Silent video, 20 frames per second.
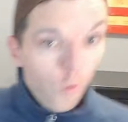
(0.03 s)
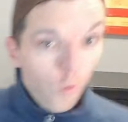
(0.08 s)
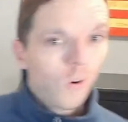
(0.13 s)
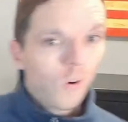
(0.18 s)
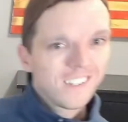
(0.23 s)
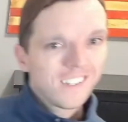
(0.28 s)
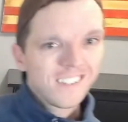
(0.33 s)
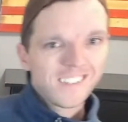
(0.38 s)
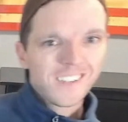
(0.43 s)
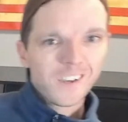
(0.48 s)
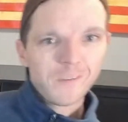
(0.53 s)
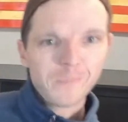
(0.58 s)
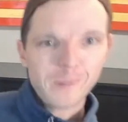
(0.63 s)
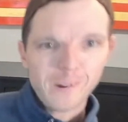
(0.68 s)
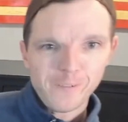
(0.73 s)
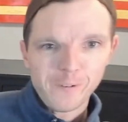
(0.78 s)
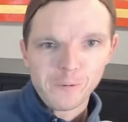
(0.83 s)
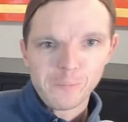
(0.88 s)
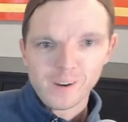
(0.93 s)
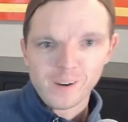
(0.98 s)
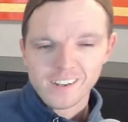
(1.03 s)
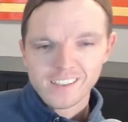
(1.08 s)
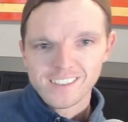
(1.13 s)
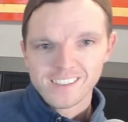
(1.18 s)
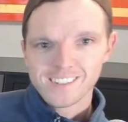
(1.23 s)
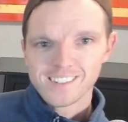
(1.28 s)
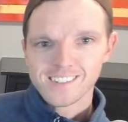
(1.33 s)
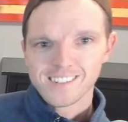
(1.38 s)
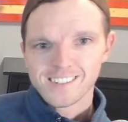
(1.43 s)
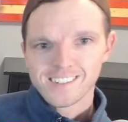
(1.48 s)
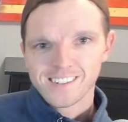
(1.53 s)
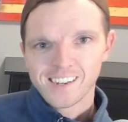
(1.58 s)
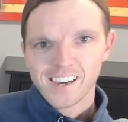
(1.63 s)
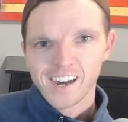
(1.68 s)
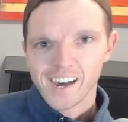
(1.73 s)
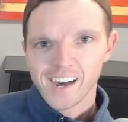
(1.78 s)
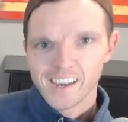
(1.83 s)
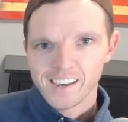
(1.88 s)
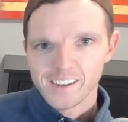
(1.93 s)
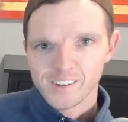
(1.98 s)
What's up, everybody? This is
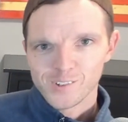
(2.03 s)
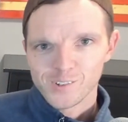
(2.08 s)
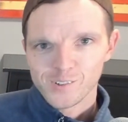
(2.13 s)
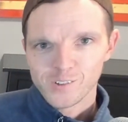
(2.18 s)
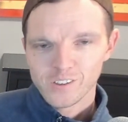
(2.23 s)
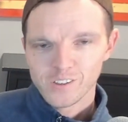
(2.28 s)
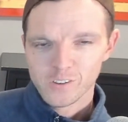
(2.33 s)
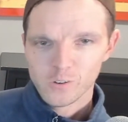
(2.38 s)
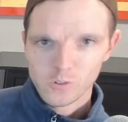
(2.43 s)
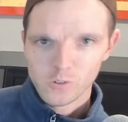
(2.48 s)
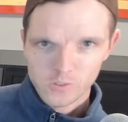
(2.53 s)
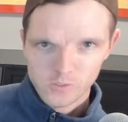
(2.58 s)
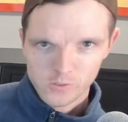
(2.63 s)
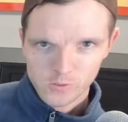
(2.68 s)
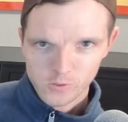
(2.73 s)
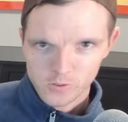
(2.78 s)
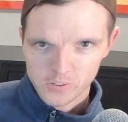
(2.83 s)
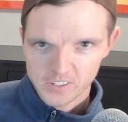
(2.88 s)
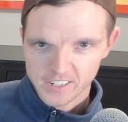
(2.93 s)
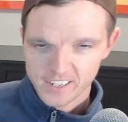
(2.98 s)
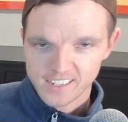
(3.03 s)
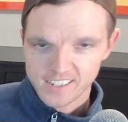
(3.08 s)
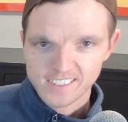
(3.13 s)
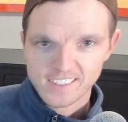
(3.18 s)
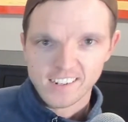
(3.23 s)
Kyle, your solar guy.